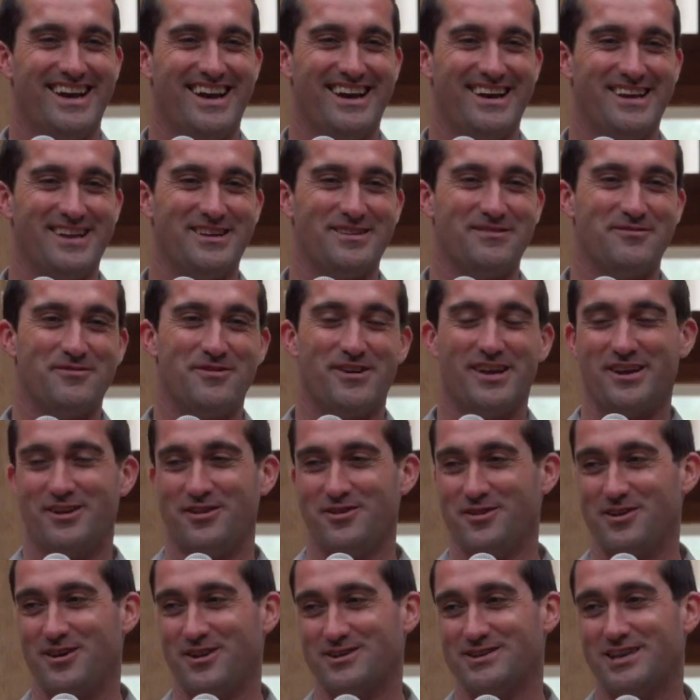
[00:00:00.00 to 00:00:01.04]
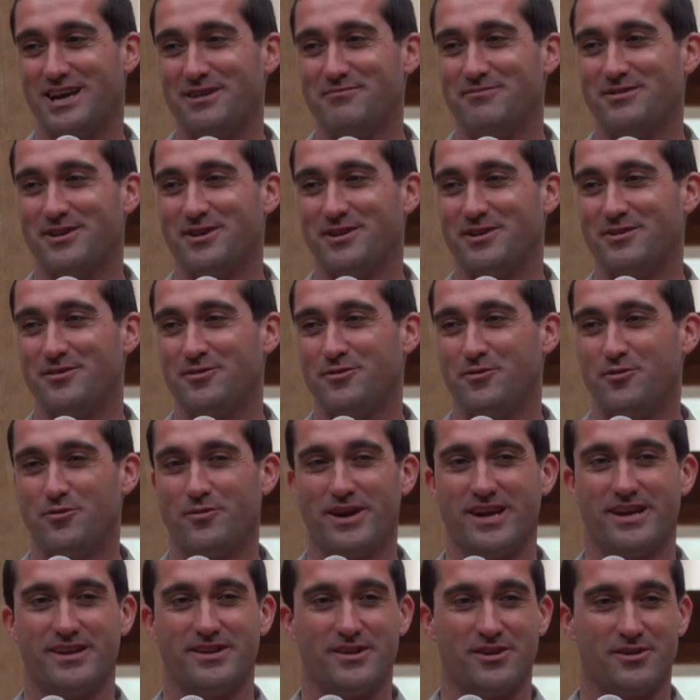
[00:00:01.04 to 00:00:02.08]
And, in a long time ago,
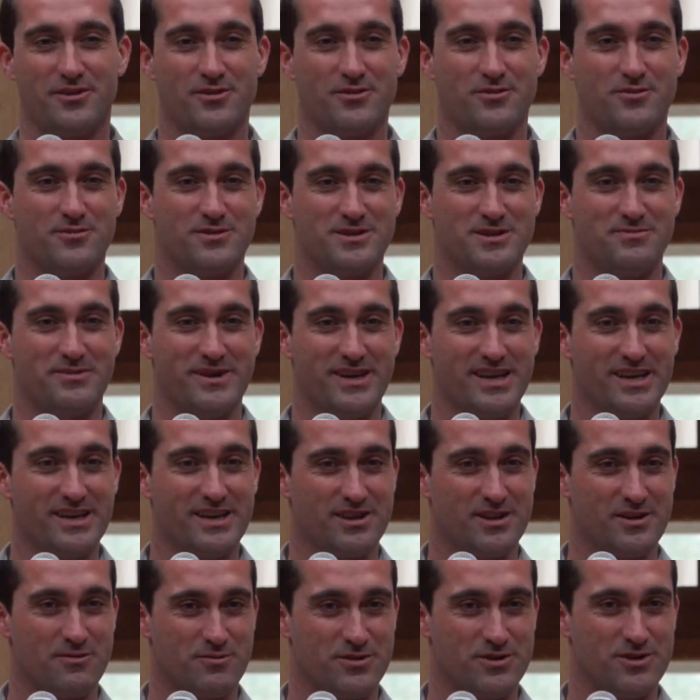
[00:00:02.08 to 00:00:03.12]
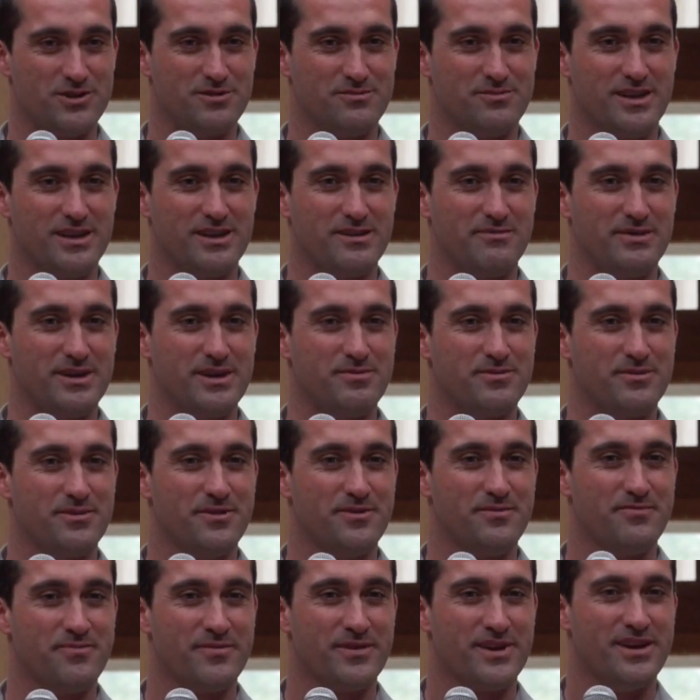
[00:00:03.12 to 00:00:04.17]
when the earth was big and there weren't too many people,
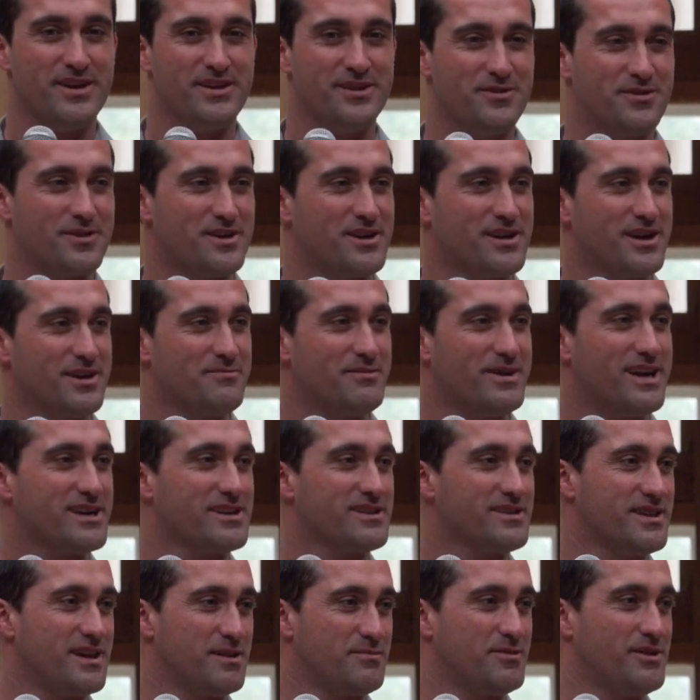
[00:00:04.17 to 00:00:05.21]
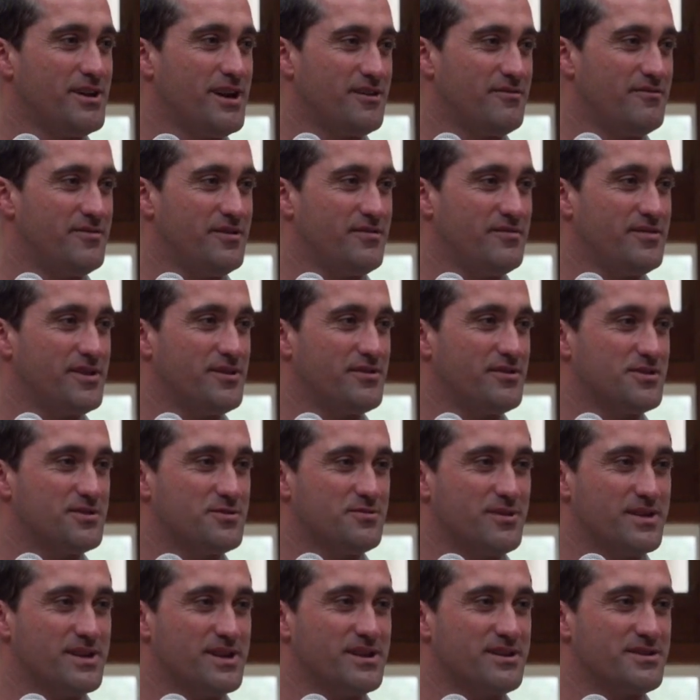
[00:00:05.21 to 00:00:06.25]
you could come back to that plot 15 or
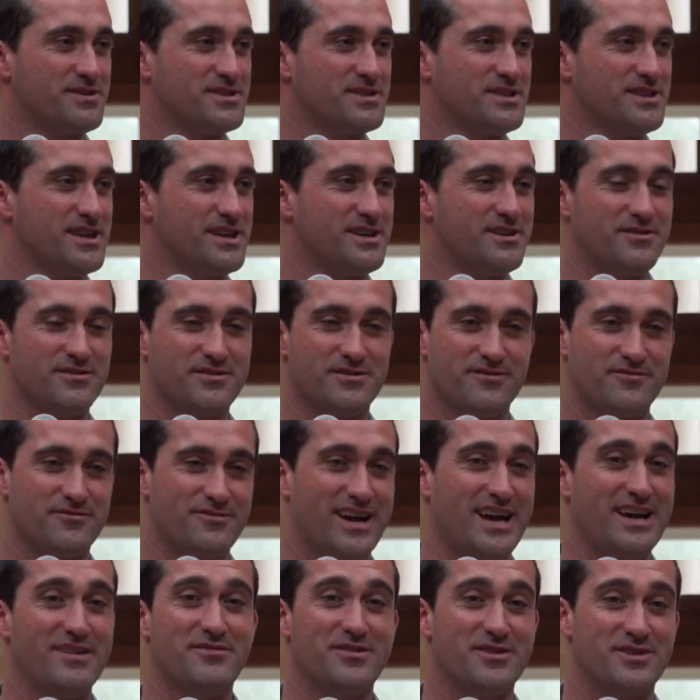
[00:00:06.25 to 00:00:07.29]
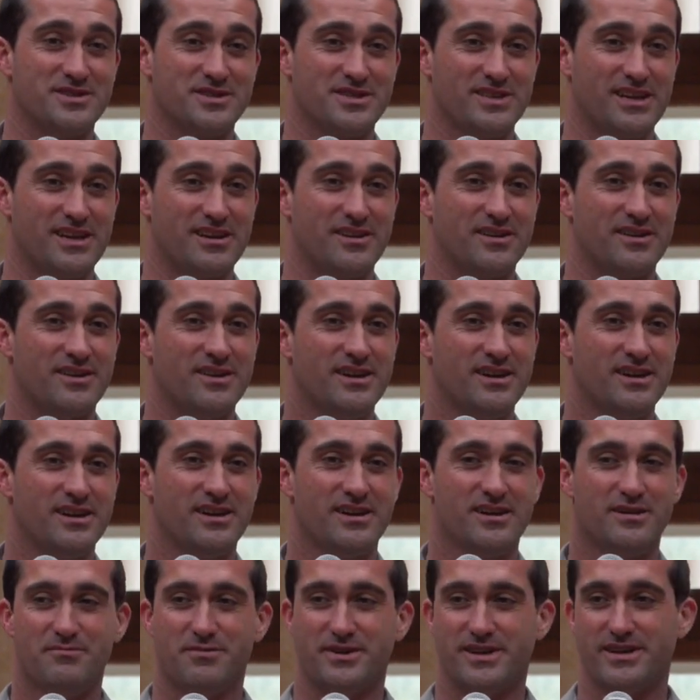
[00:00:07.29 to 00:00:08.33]
20 years later or five years later.
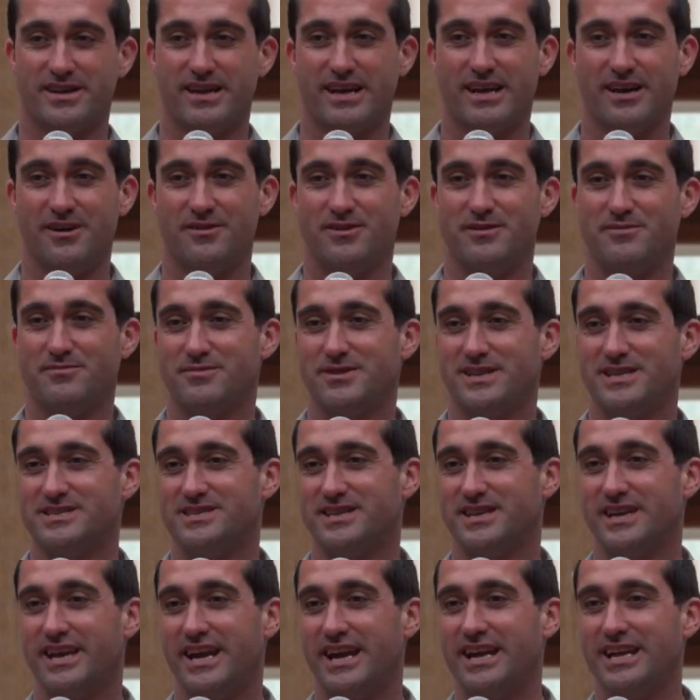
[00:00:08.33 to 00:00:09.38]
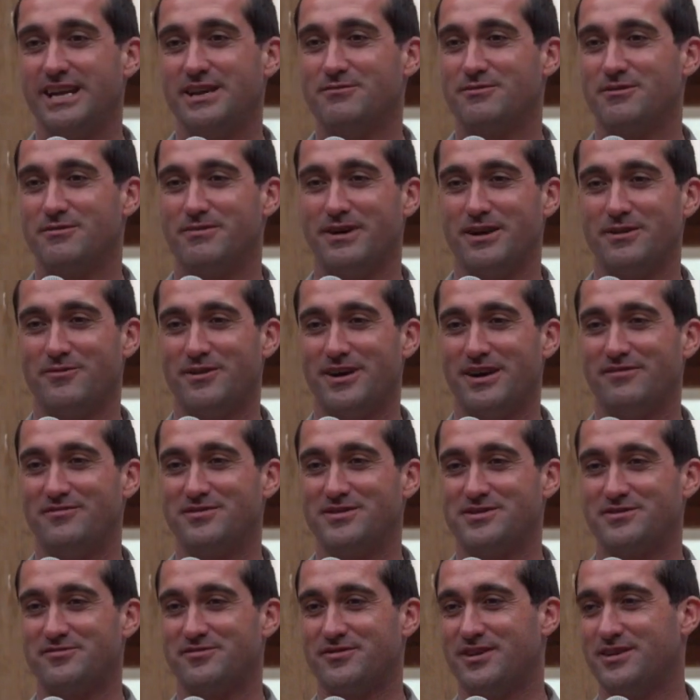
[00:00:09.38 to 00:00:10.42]
But now, in a place like Haiti, where my wife
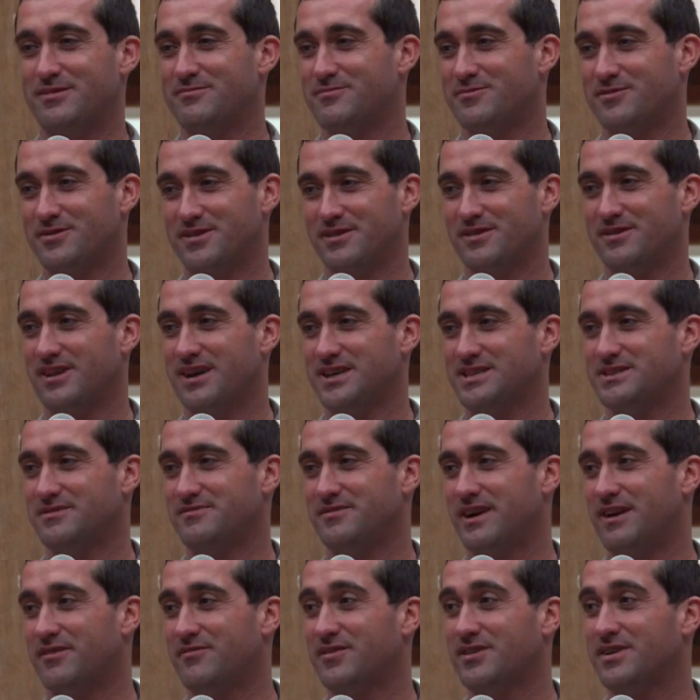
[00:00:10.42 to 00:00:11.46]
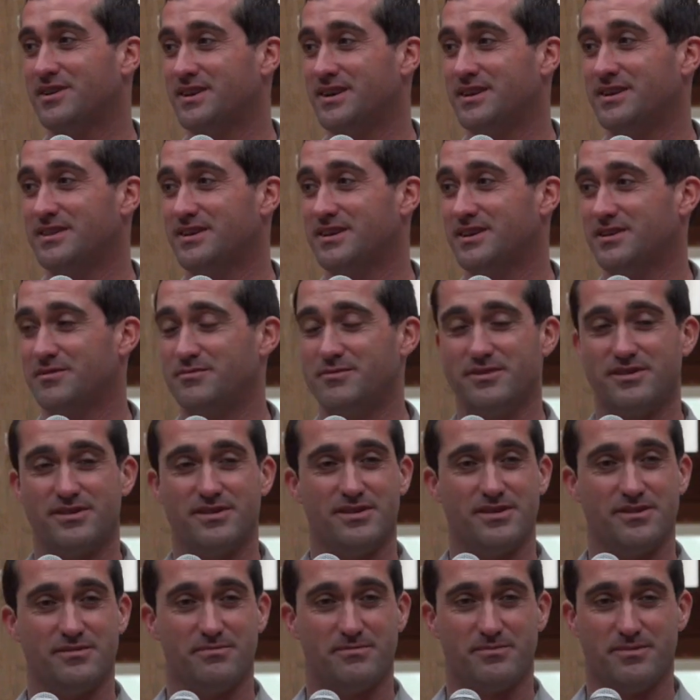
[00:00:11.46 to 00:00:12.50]
is from, or in lots of Africa, the, community,
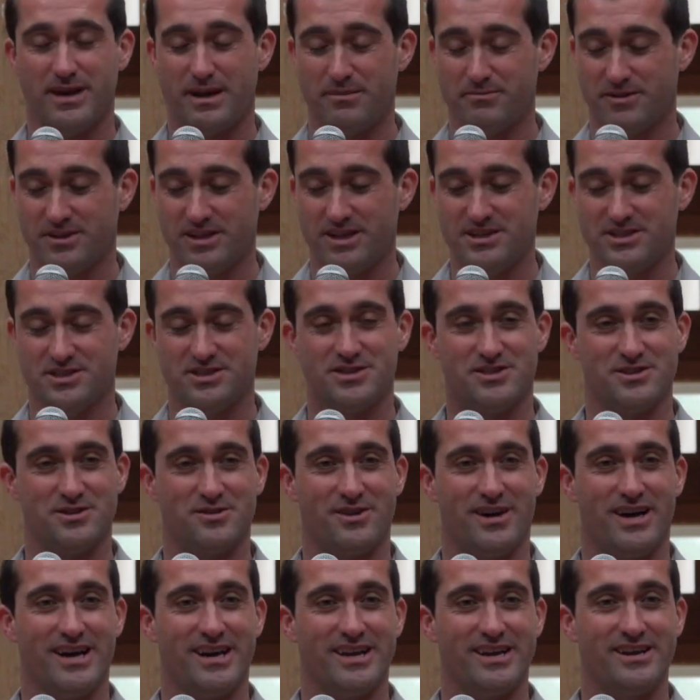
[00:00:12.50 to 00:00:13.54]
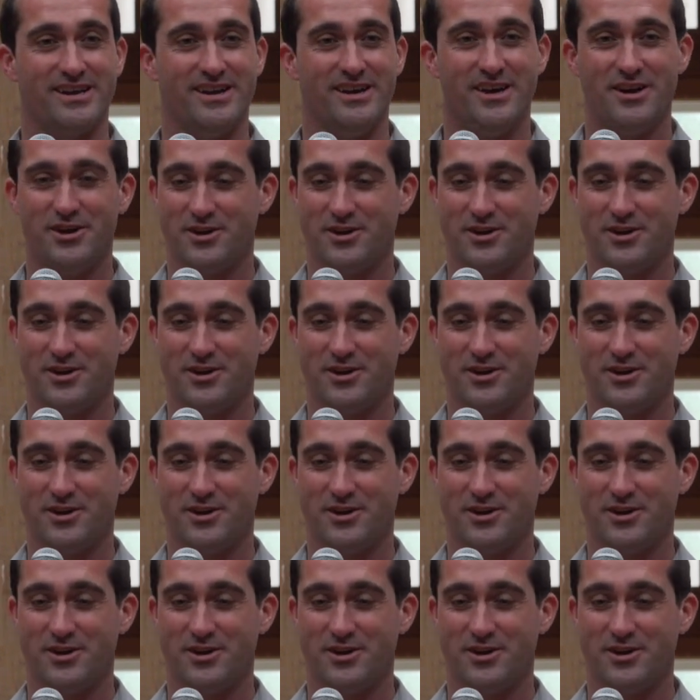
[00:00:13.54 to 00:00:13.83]
the population's so high,